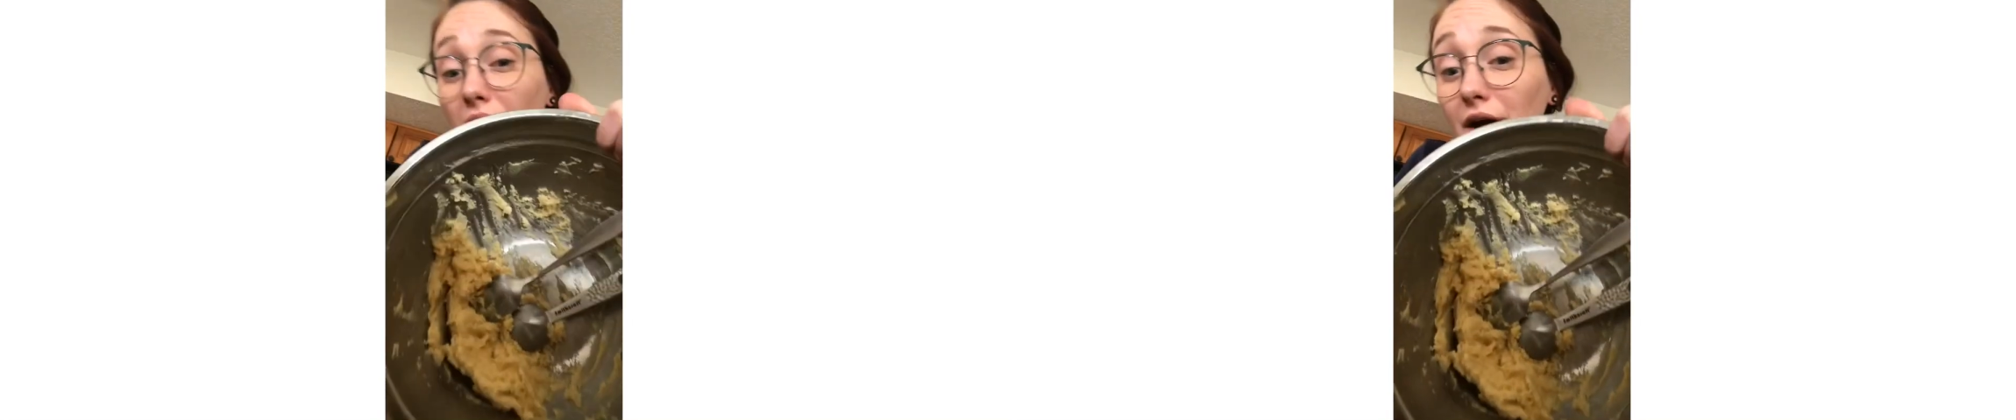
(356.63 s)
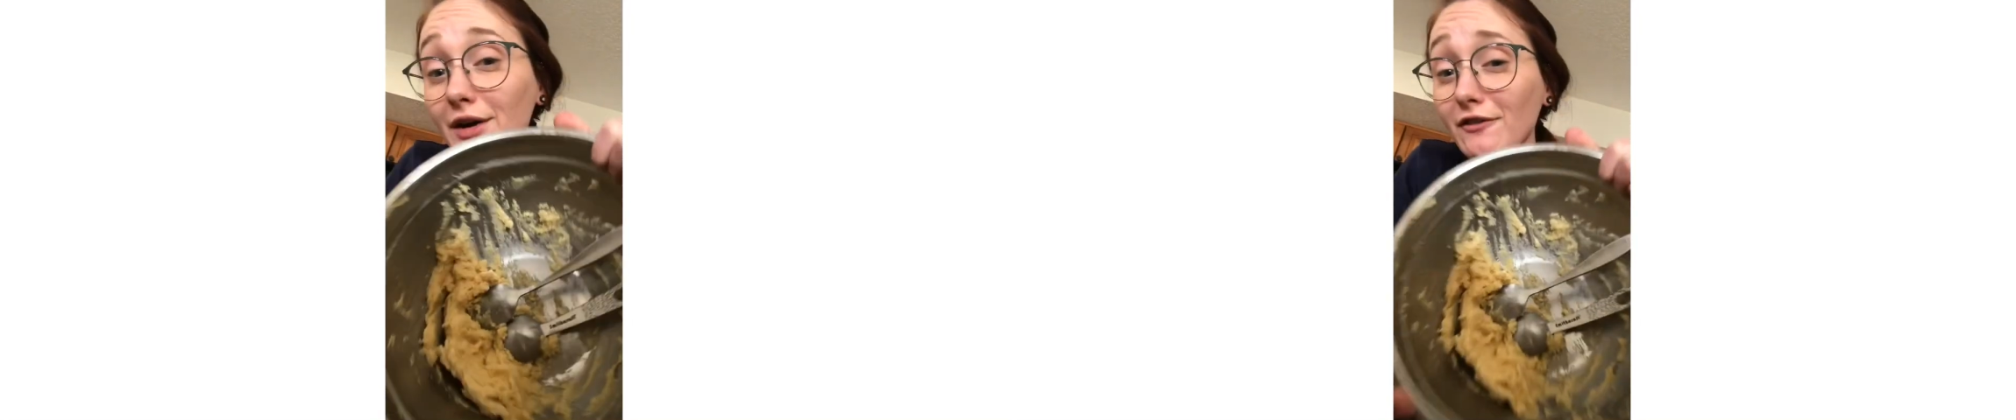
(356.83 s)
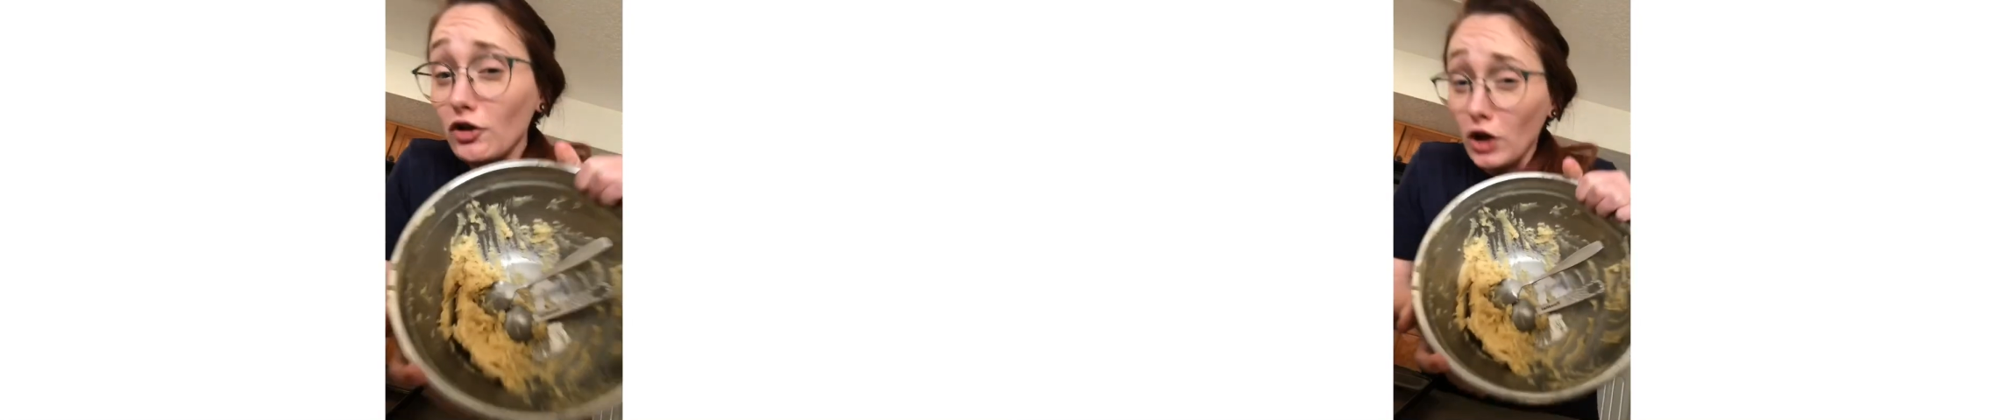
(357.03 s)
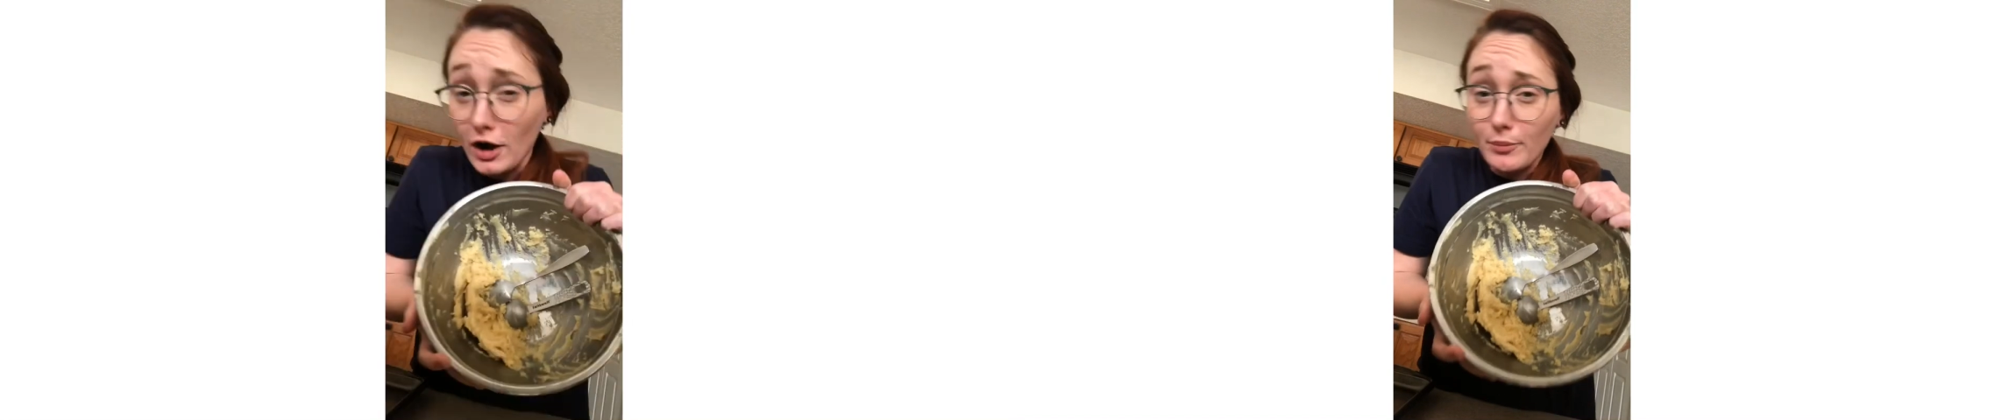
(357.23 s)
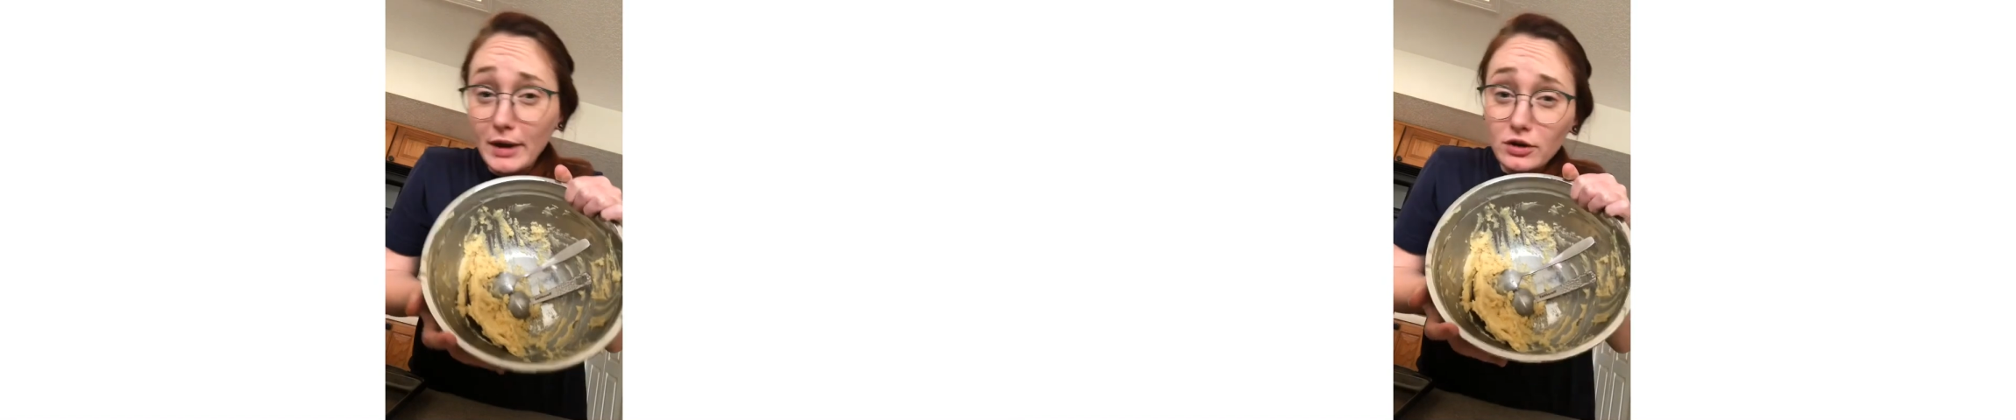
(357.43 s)
I have a
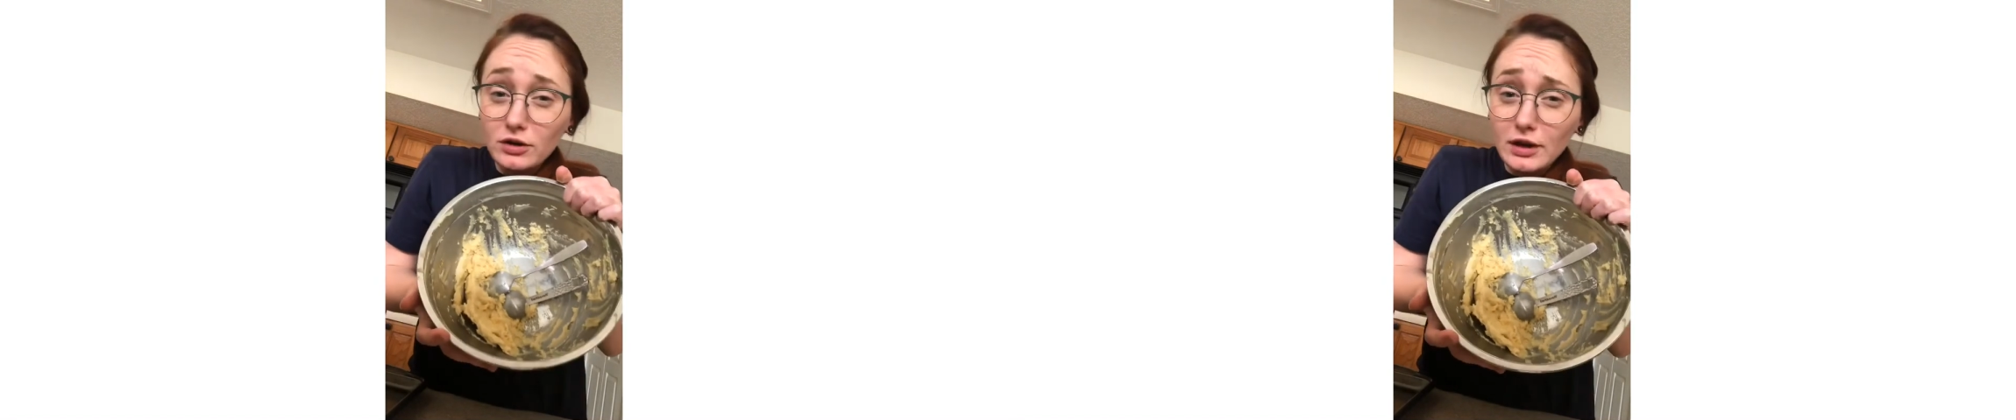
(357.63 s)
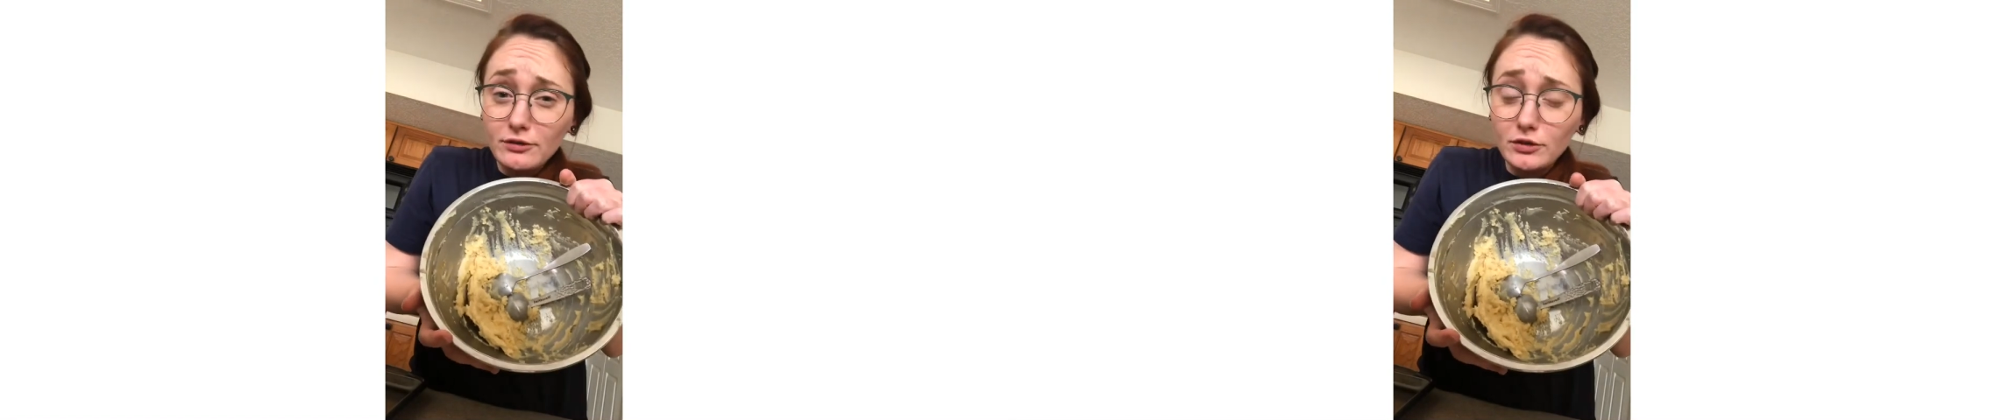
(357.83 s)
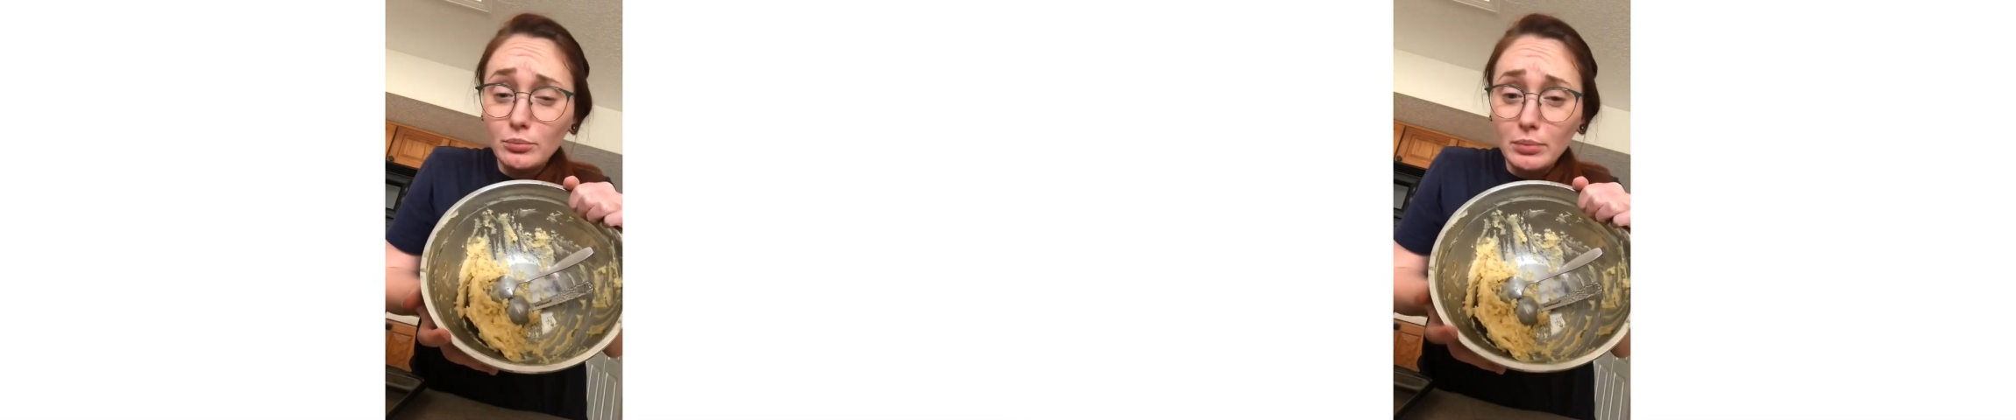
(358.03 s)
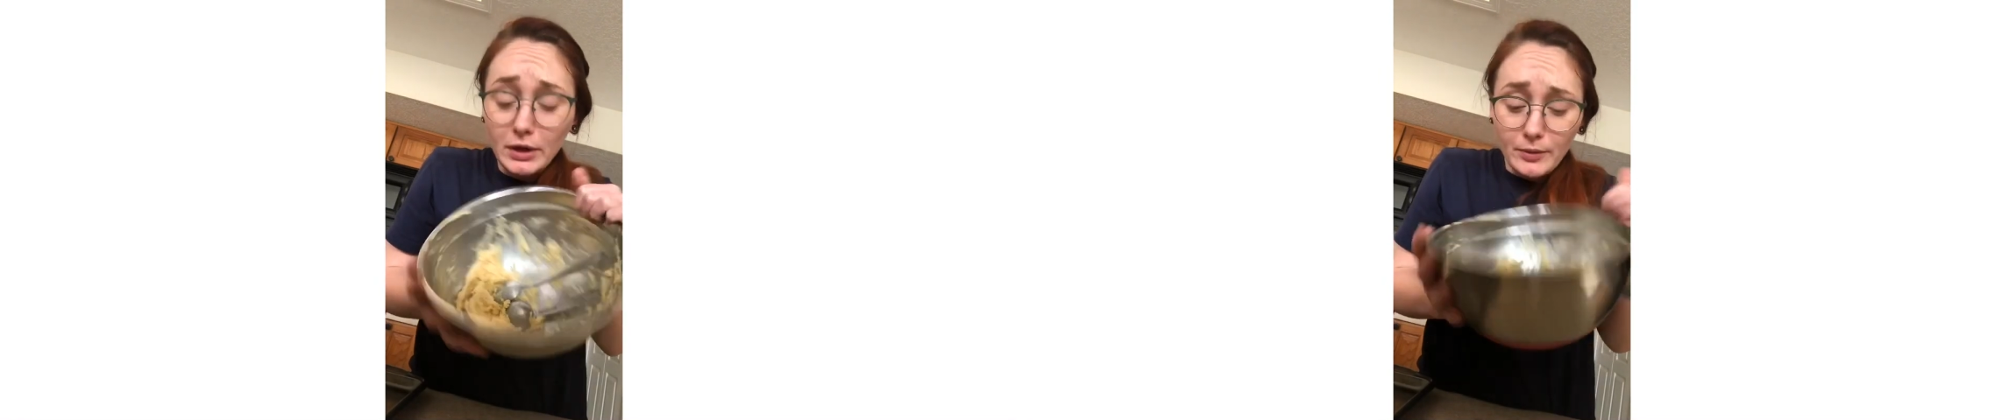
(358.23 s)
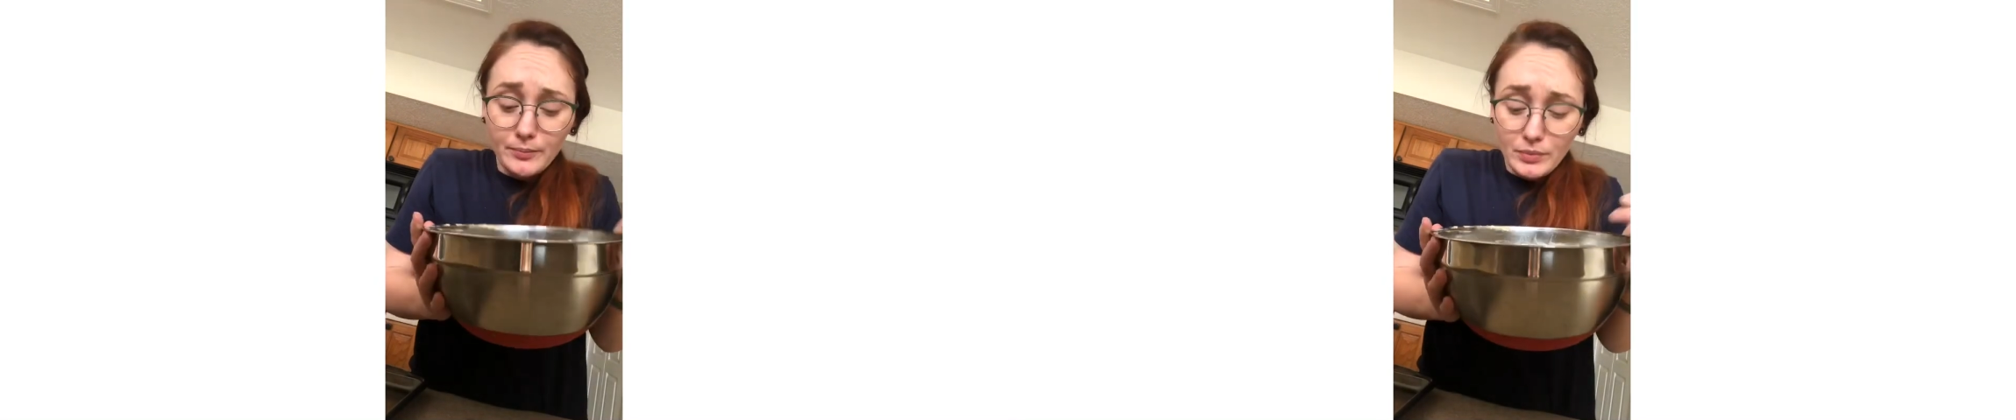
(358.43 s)
lot of batter left, but